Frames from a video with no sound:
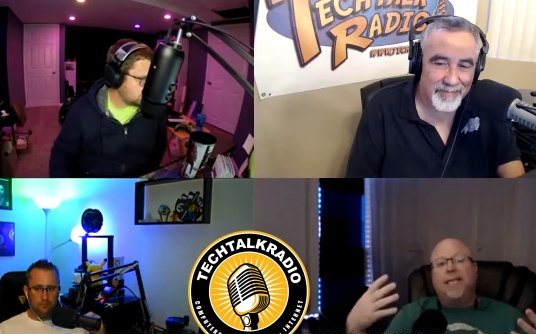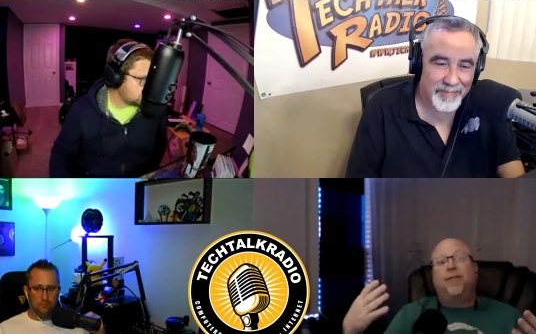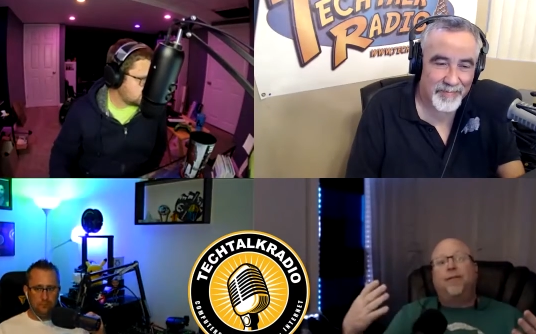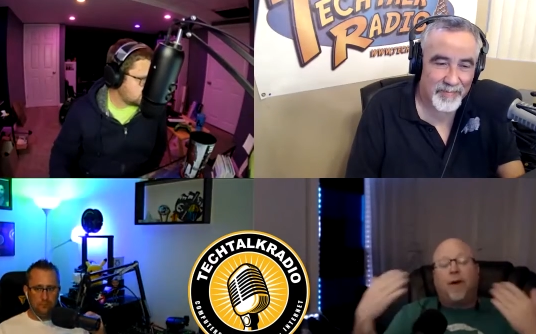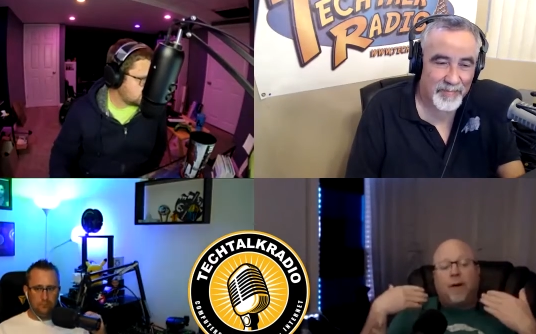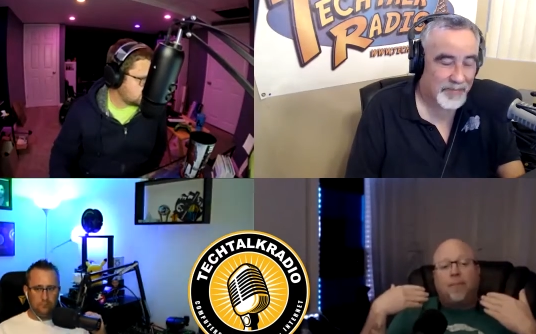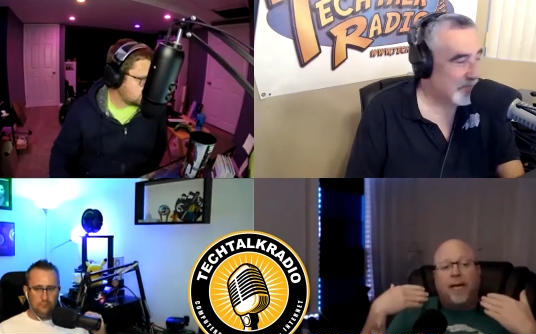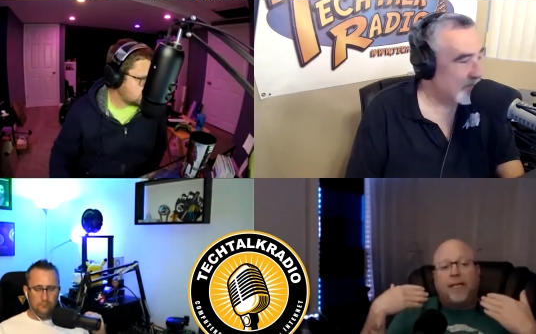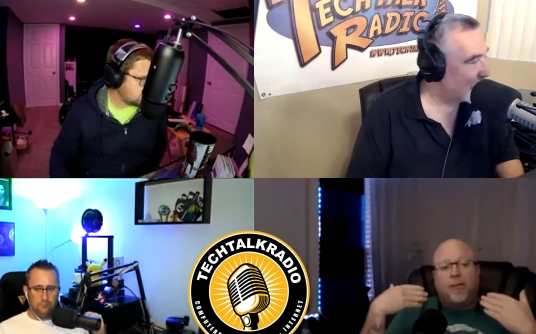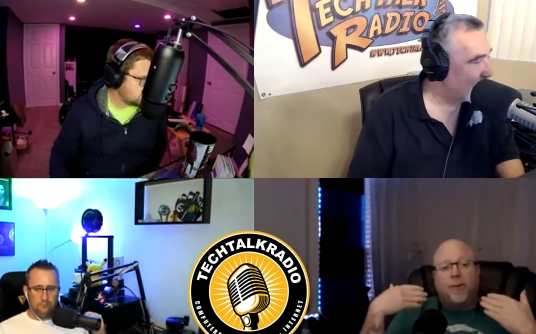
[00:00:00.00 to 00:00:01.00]
Speaker 1: or is easier
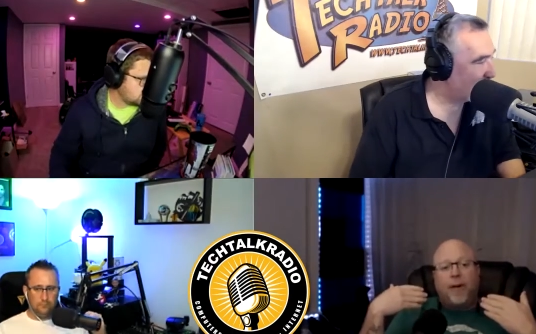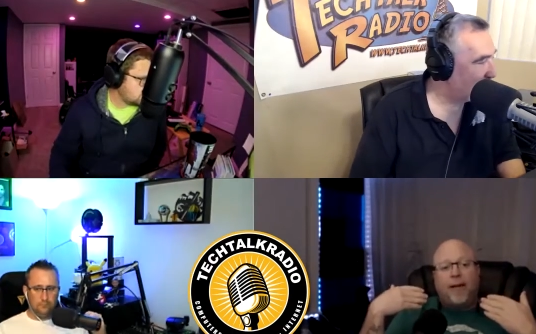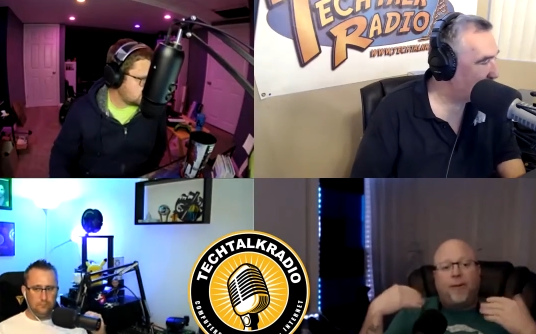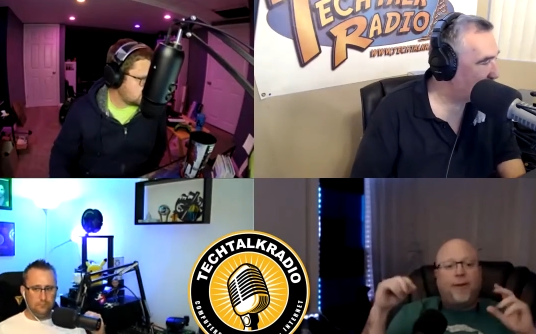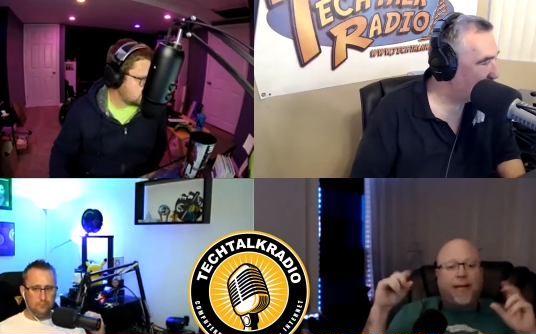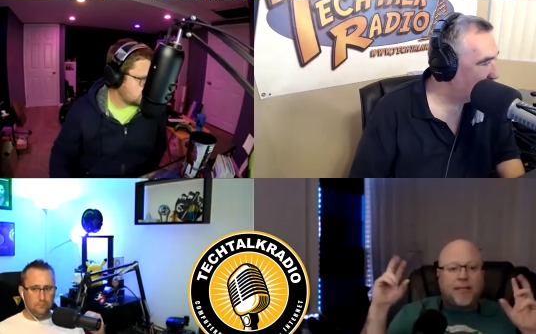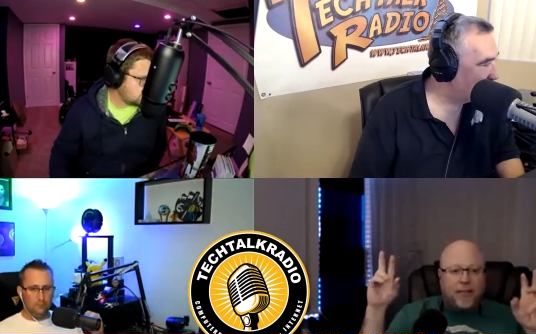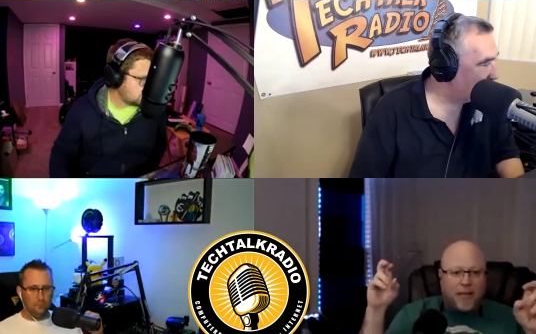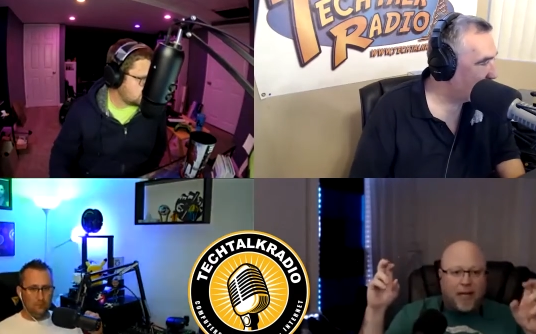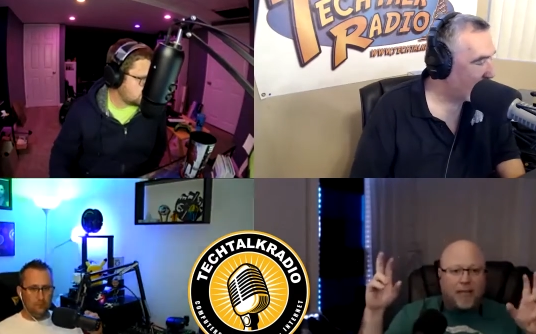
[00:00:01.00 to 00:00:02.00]
for our brains to
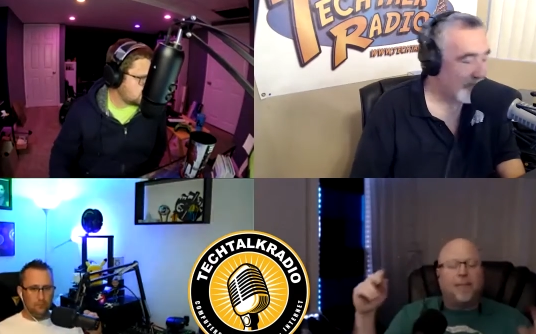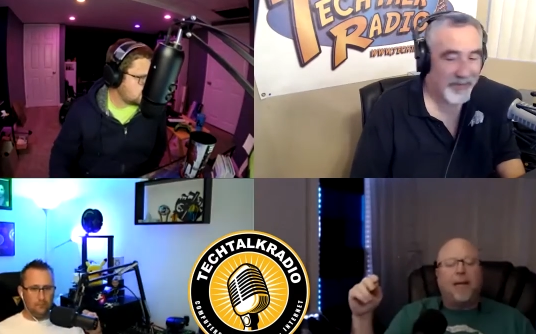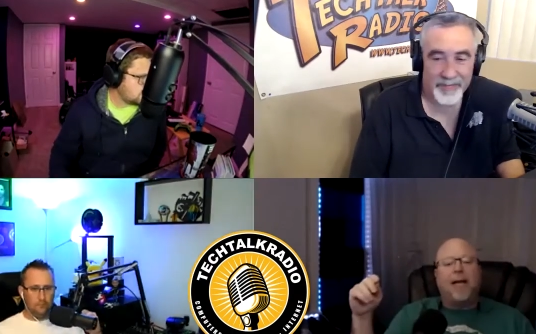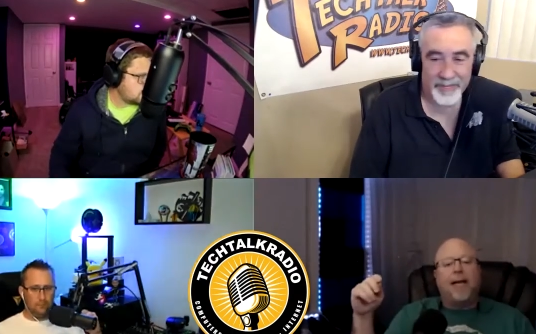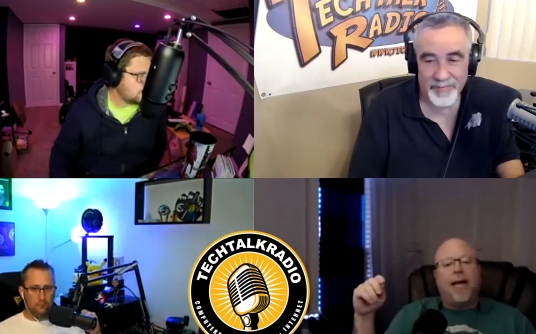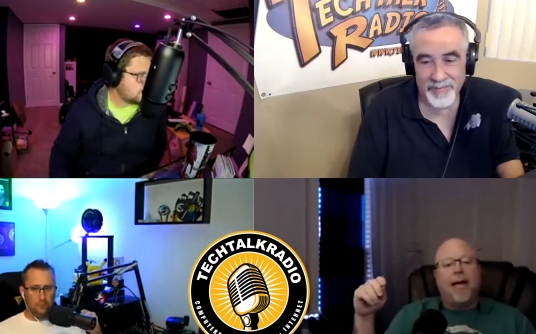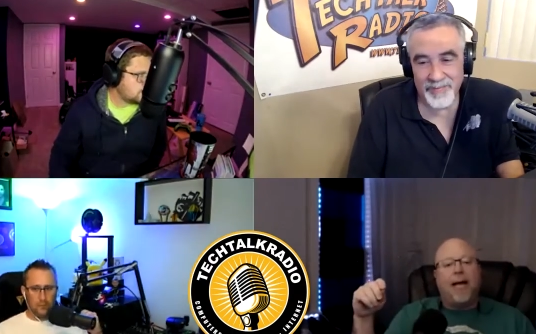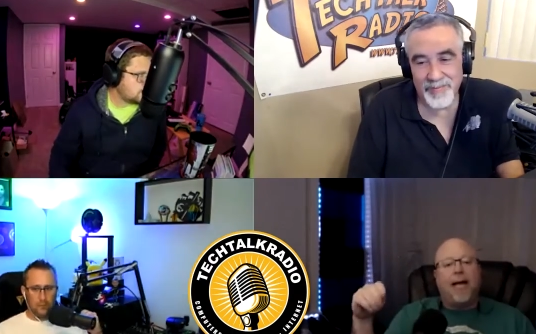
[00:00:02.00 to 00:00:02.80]
handle, that's the concept behind